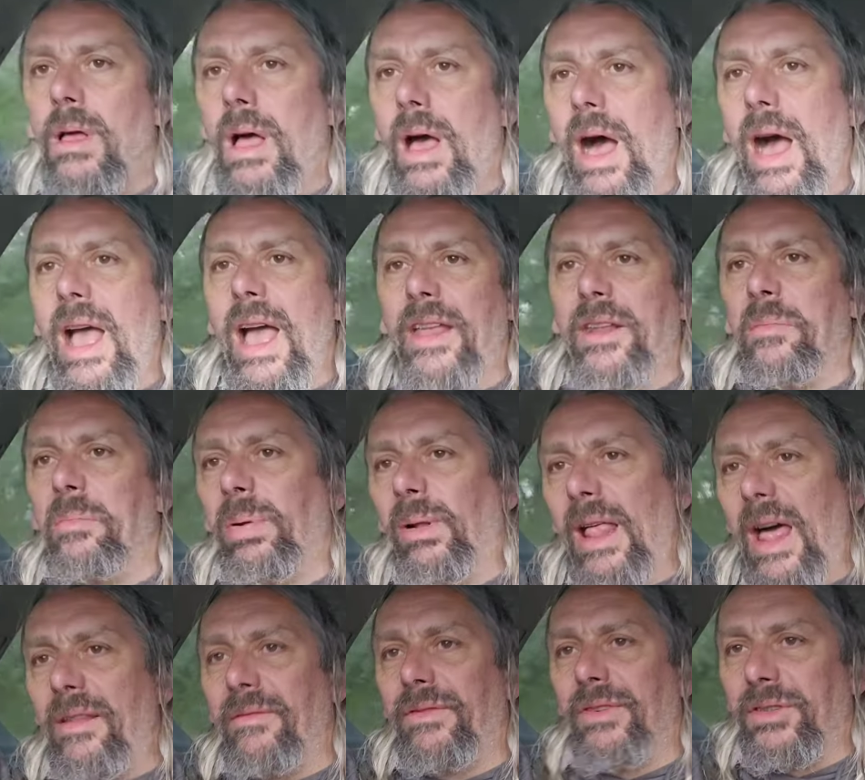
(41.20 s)
I had a
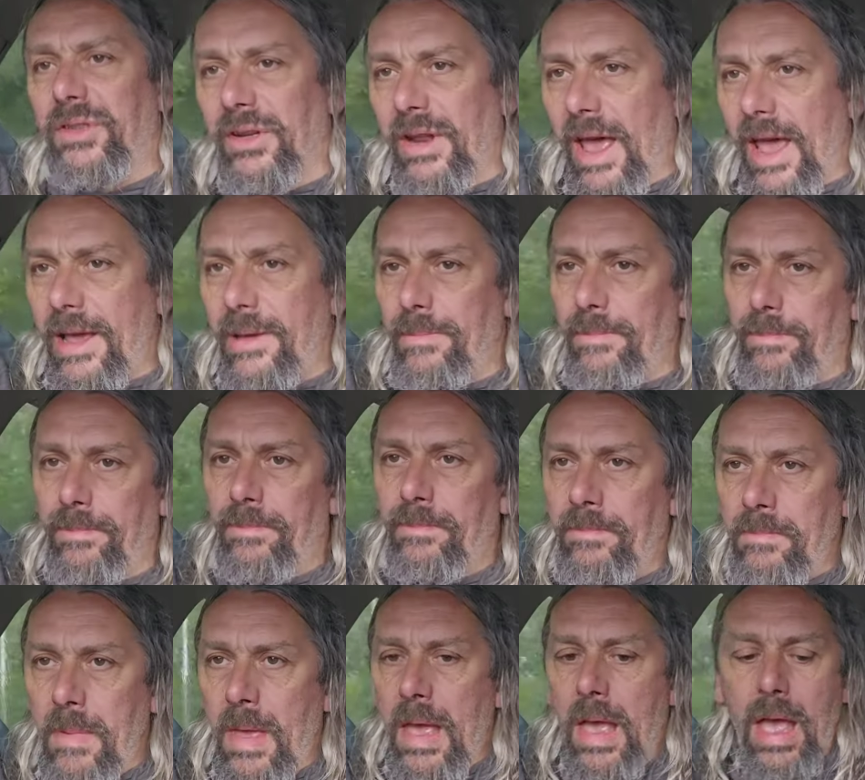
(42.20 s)
plan for today,
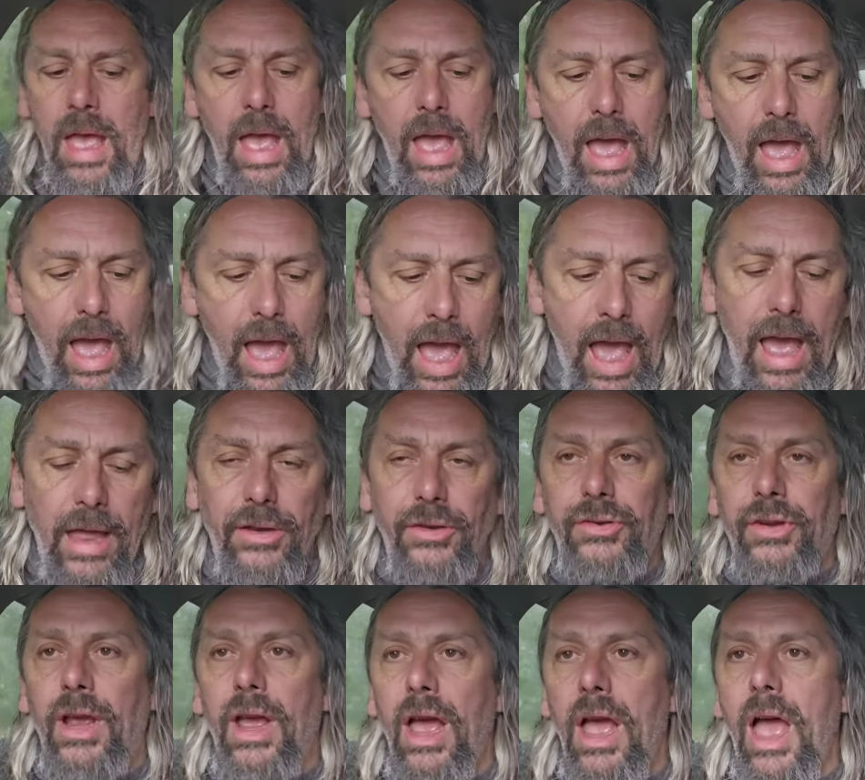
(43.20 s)

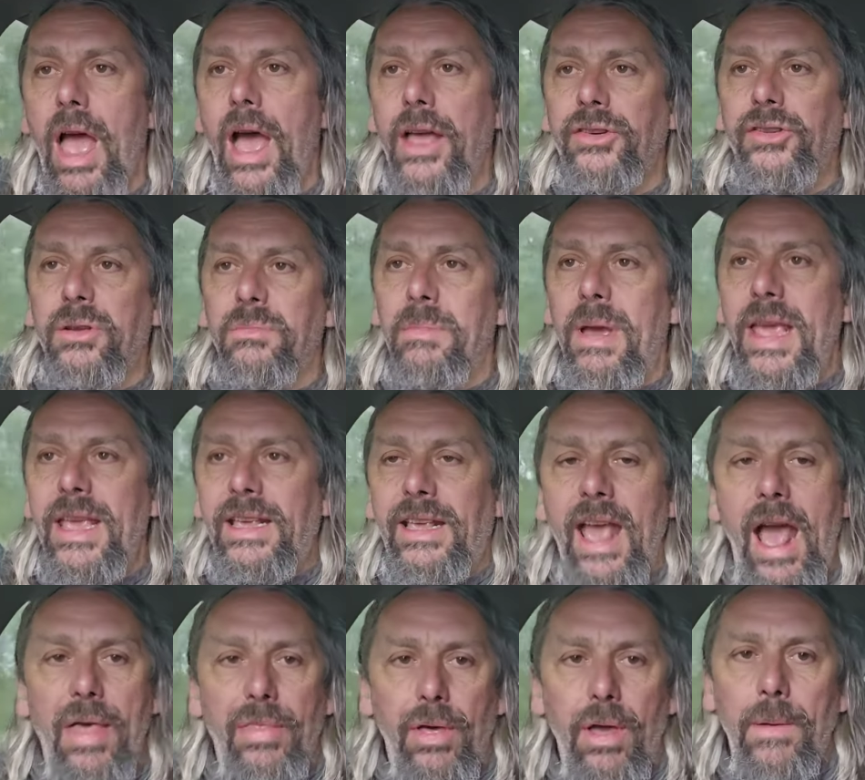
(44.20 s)
and as you may
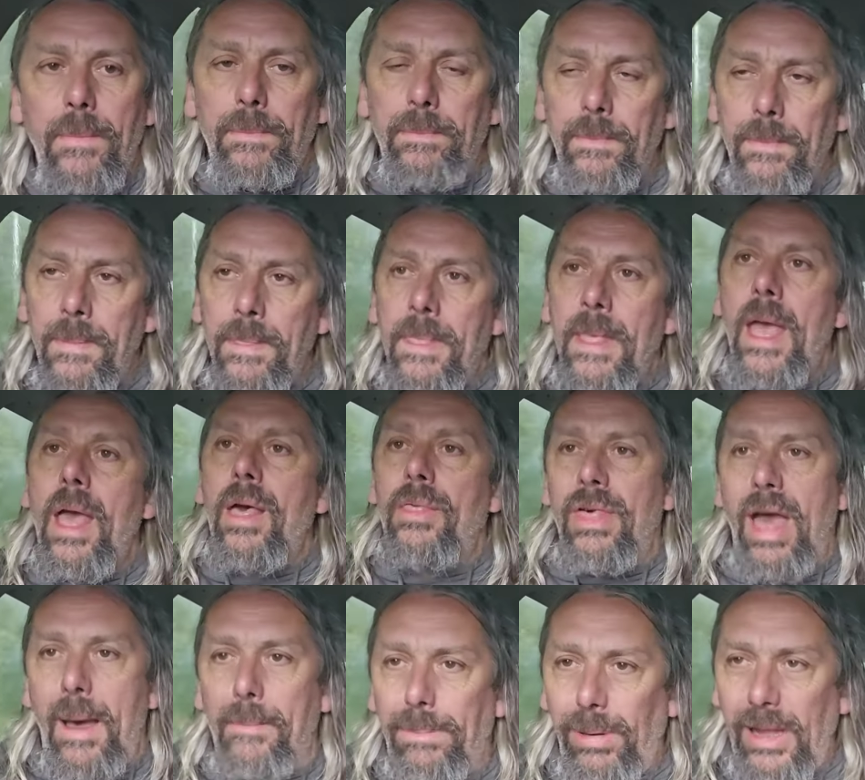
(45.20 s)
gather,
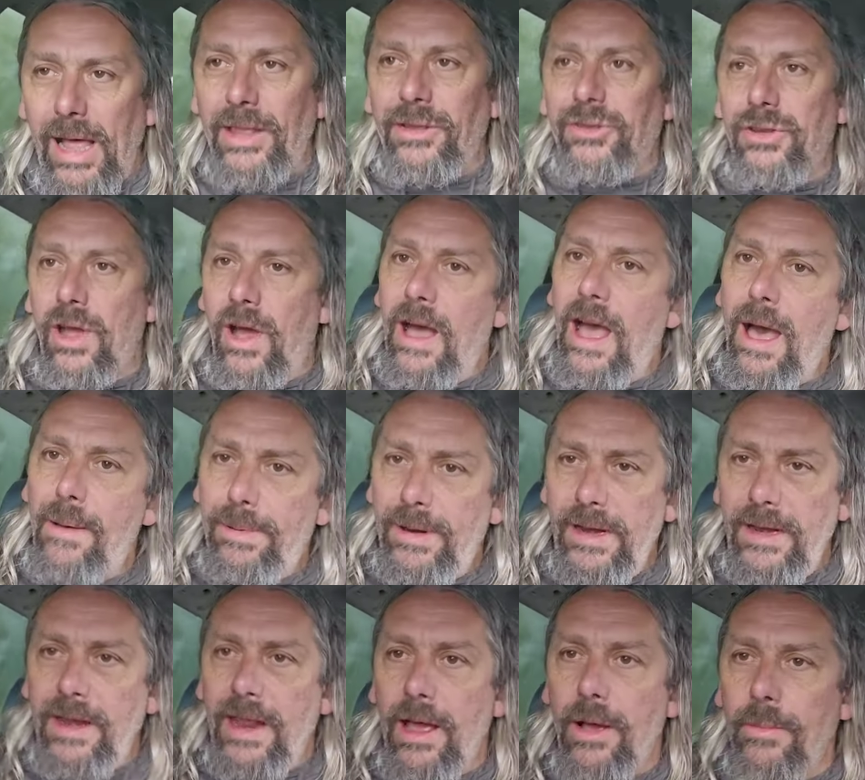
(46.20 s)
that plan's not
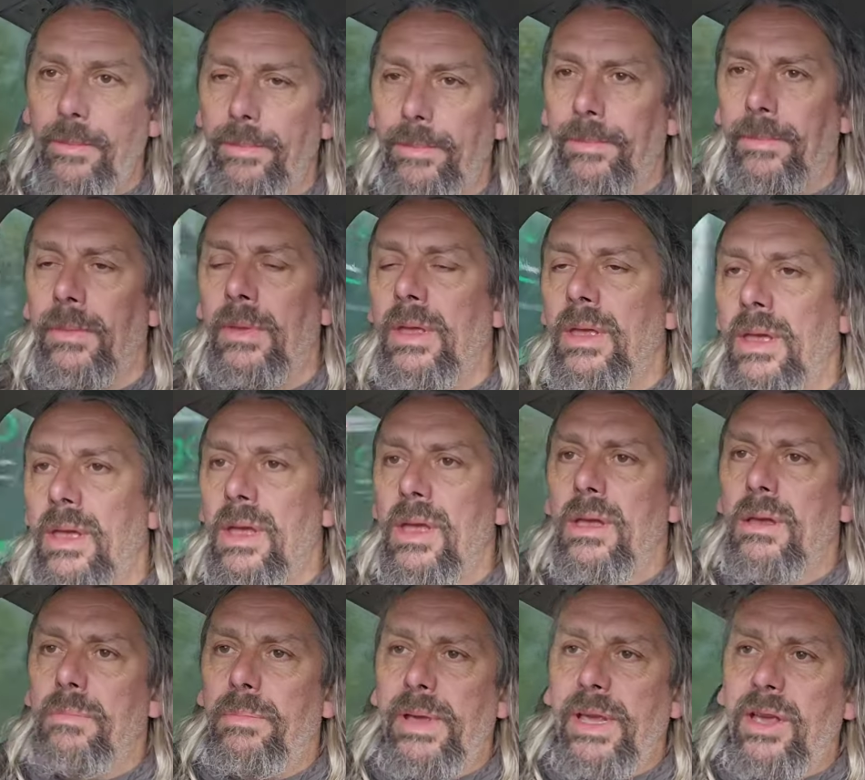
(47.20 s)
happening now
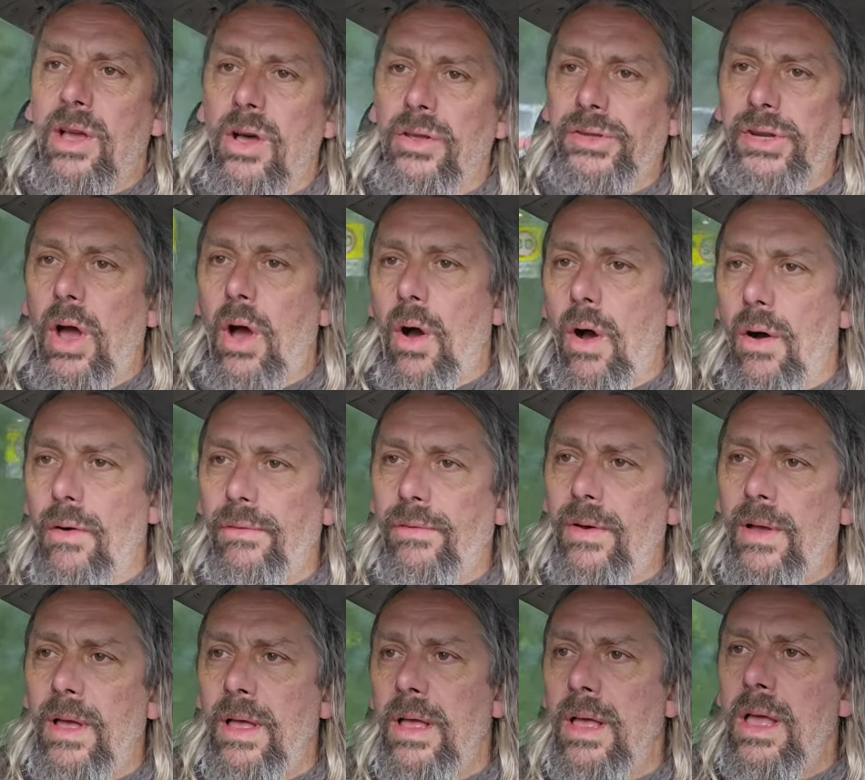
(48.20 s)
because of
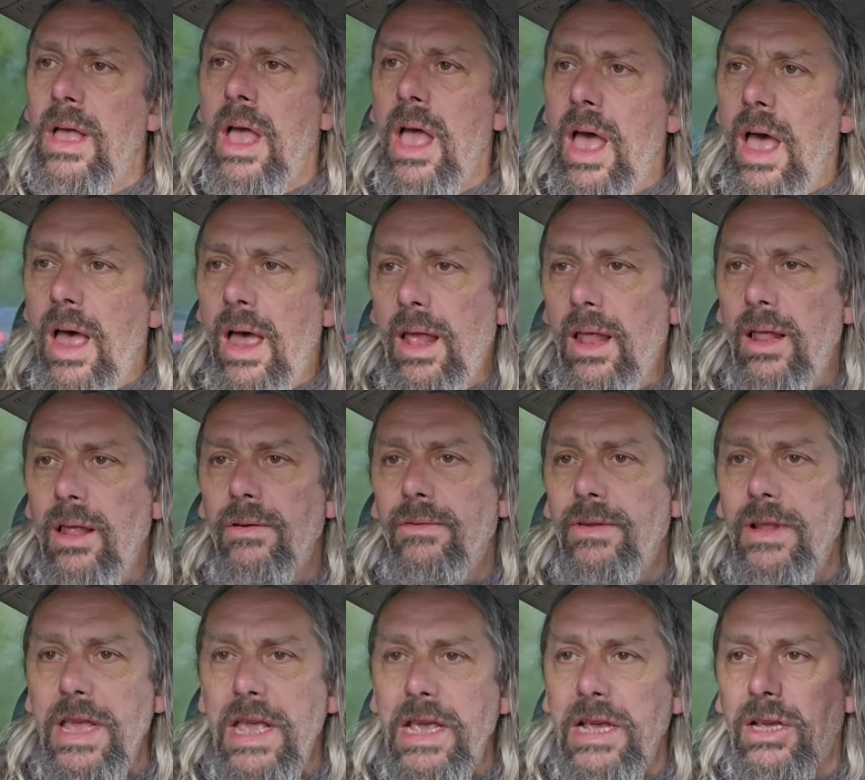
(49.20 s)
a
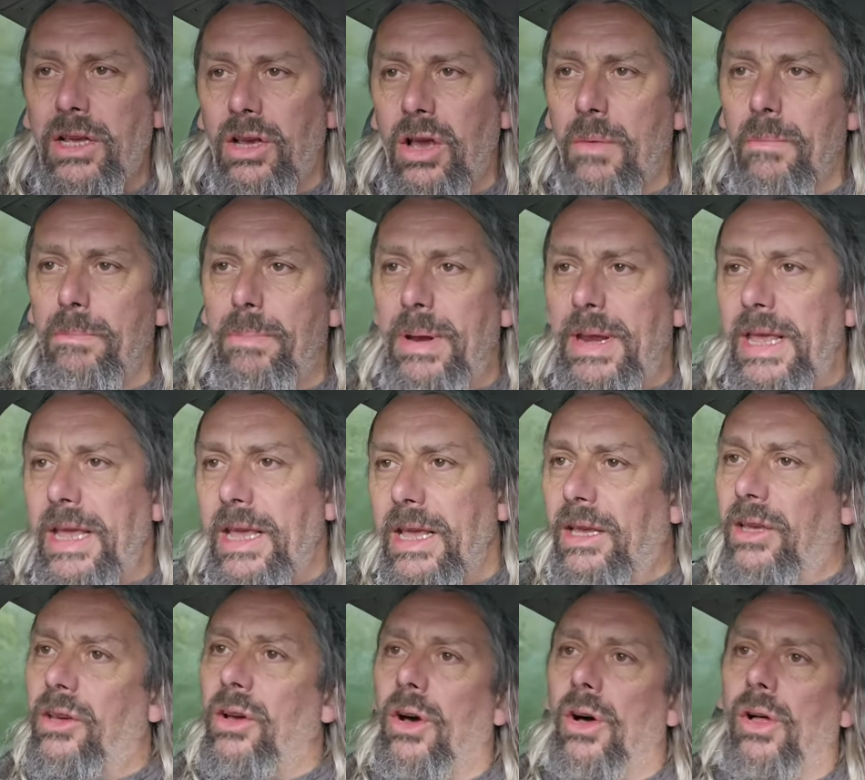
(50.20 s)
lovely company
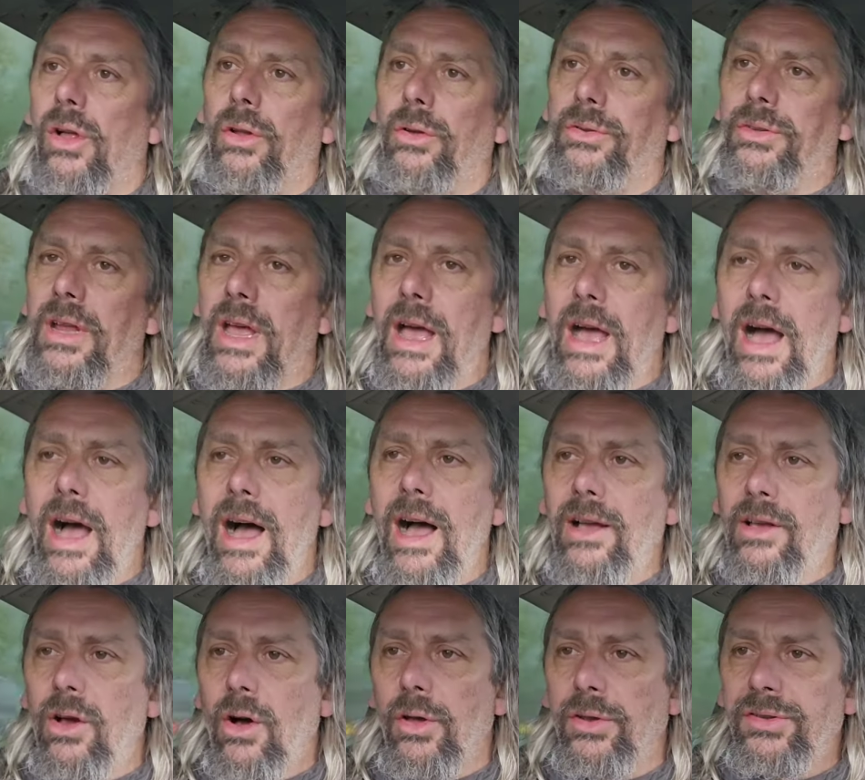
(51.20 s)
called
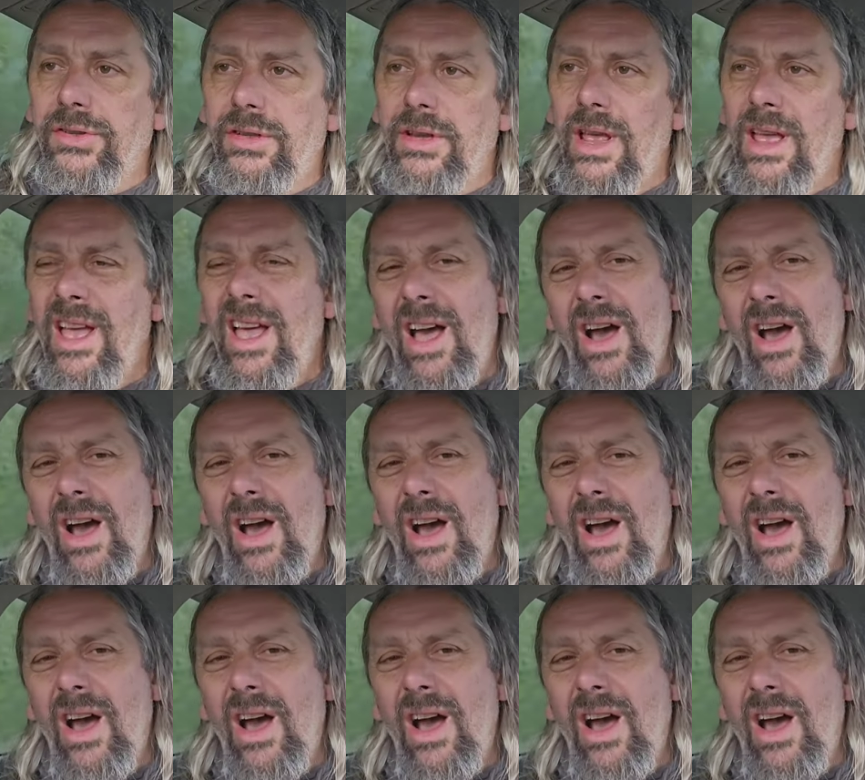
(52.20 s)
Argos.